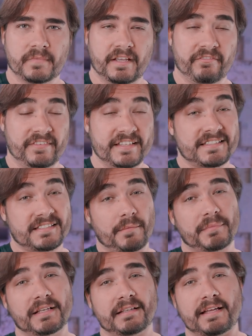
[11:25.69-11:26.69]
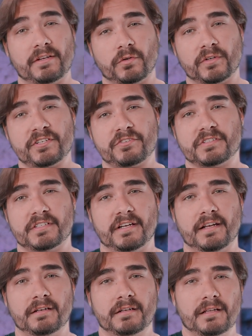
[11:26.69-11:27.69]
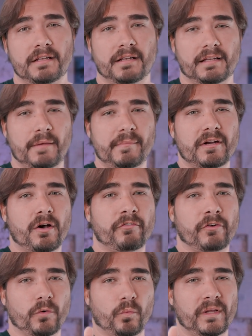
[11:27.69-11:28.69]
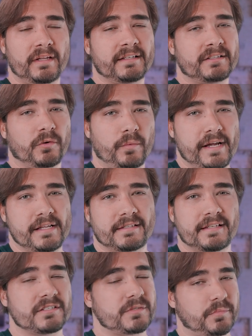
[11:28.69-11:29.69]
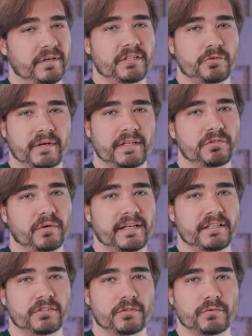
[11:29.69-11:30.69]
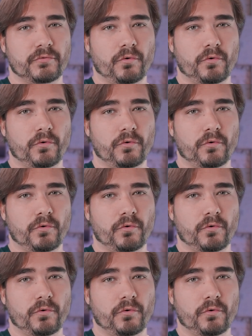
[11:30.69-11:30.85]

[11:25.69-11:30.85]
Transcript: If it's something that you're interested in, let me know if you're willing to wait till spring 2022